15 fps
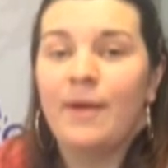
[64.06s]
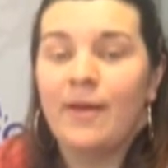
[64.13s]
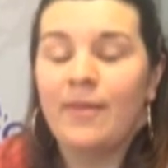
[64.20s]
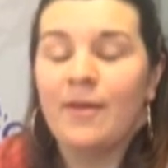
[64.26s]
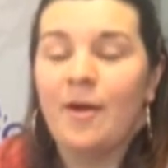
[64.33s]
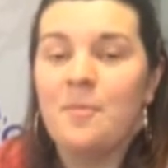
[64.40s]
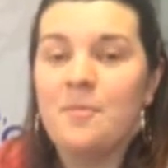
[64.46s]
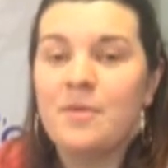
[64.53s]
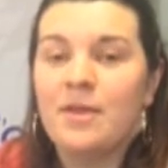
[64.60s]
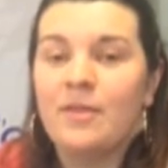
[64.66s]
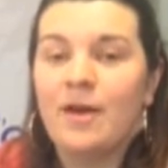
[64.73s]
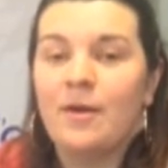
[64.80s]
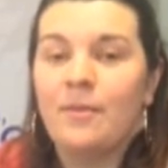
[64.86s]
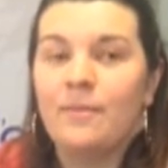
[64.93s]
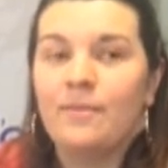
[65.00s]
by the company
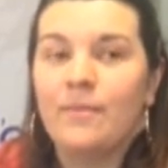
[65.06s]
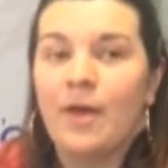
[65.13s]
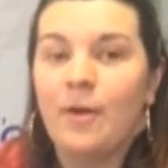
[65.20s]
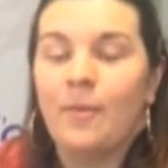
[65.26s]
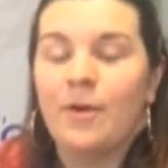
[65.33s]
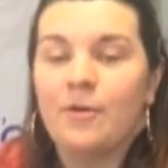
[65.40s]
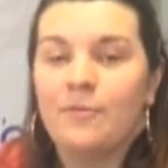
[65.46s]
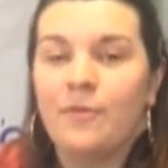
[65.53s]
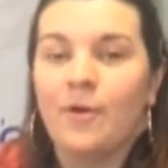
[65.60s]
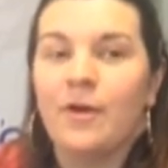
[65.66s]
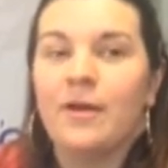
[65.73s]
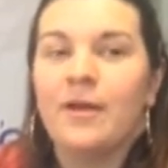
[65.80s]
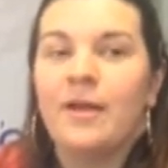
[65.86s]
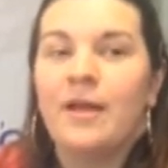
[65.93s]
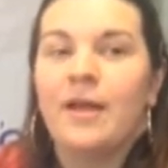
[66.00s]
that I work
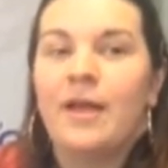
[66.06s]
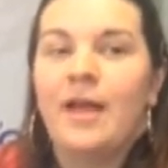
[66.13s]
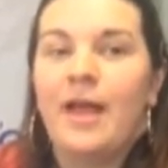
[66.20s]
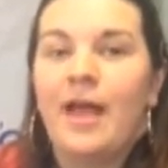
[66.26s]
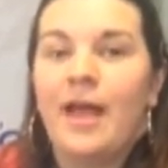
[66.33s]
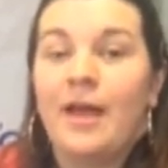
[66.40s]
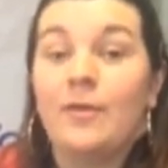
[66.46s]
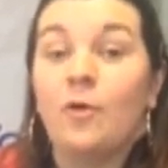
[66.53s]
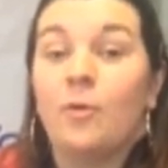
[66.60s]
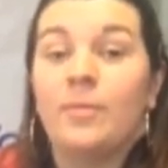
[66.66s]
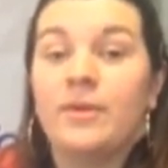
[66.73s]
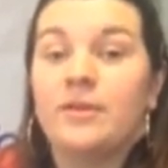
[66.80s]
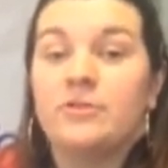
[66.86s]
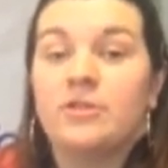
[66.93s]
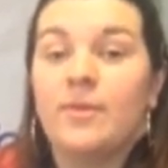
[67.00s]
for, and not
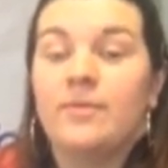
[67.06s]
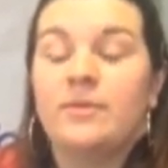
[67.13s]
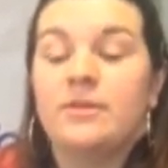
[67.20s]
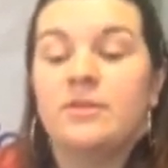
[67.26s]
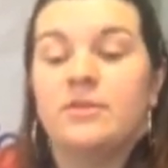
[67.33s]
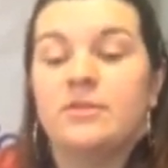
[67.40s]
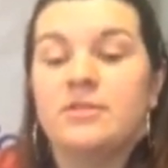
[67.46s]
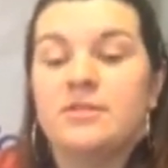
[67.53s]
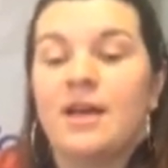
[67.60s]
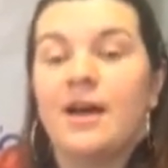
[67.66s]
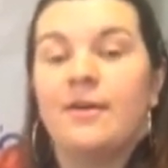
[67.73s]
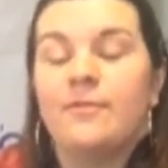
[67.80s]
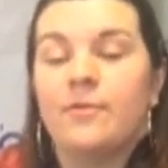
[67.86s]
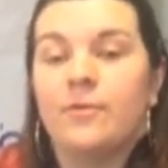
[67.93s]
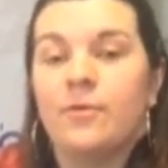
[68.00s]
being distributed to
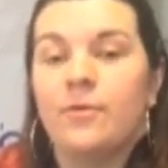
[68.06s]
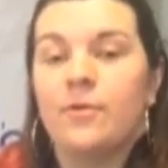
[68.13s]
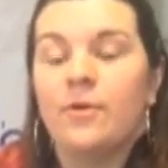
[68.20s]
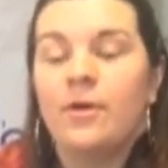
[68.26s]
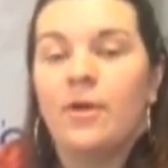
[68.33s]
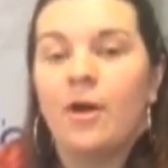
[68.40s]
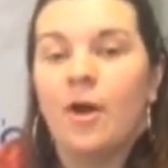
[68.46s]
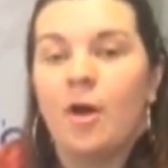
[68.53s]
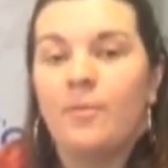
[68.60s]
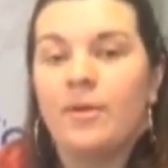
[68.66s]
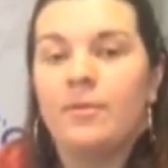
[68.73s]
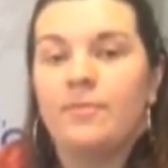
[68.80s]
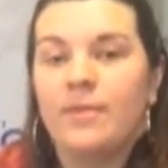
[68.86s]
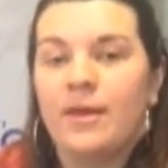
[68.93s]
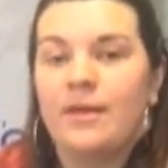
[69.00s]
staff who are
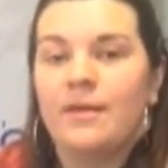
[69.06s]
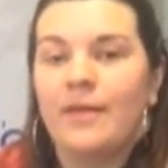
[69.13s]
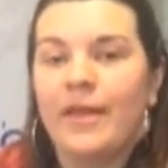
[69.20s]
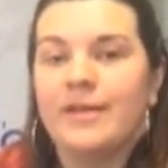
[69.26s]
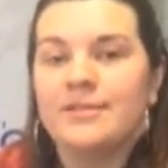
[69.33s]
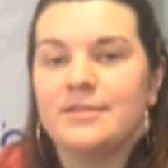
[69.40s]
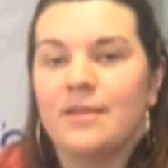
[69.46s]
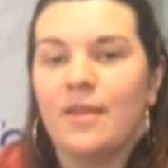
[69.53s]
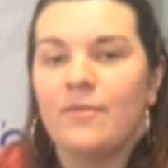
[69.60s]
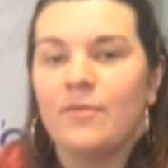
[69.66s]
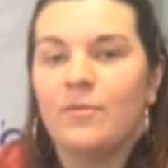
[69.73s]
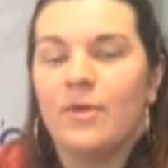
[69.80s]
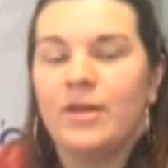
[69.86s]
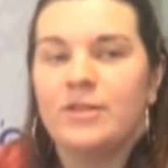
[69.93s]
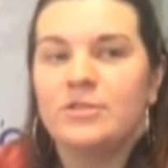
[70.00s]
being paid less than a
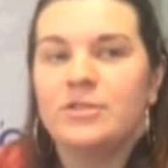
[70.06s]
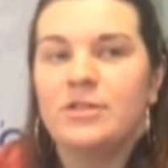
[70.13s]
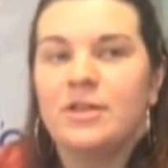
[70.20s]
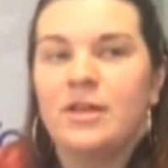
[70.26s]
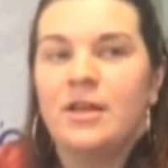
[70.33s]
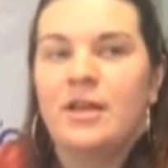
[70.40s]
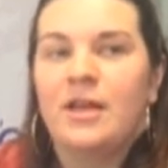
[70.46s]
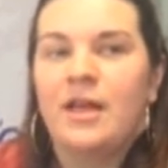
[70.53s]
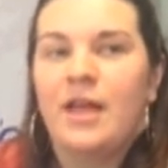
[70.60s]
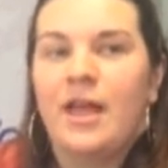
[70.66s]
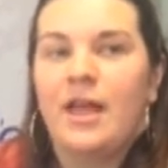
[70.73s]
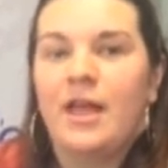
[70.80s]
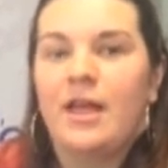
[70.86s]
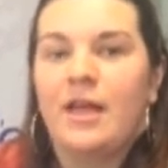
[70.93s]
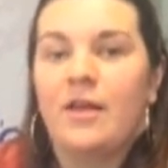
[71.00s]
living wage
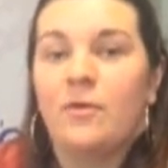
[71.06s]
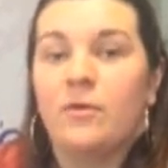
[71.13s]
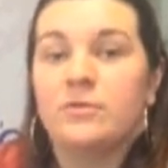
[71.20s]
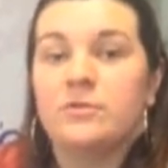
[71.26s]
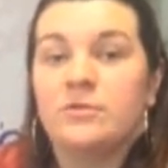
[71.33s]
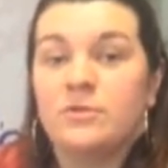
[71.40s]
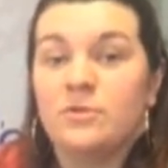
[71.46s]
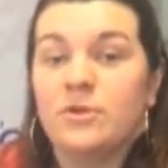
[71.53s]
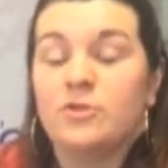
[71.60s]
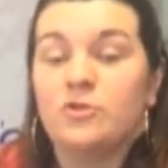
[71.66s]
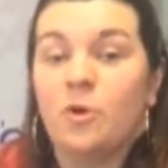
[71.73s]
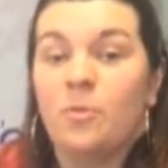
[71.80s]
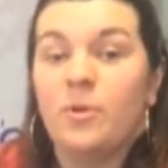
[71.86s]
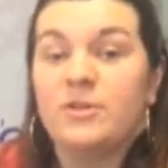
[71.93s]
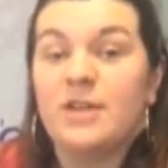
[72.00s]
in order to do a
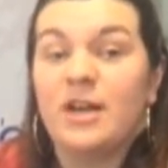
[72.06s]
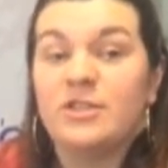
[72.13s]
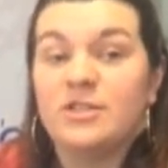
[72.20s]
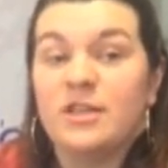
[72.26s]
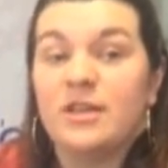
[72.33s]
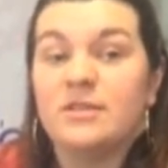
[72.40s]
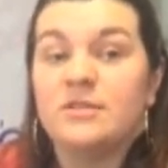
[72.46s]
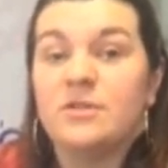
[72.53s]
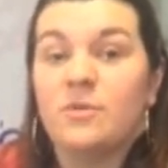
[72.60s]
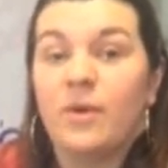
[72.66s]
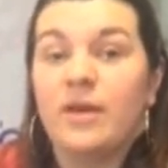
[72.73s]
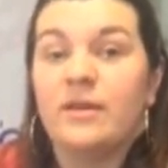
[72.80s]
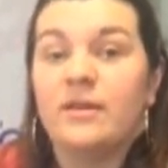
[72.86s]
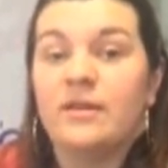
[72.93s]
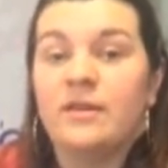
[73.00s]
job which actually is
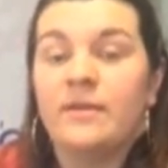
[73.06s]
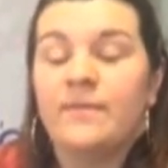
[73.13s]
quite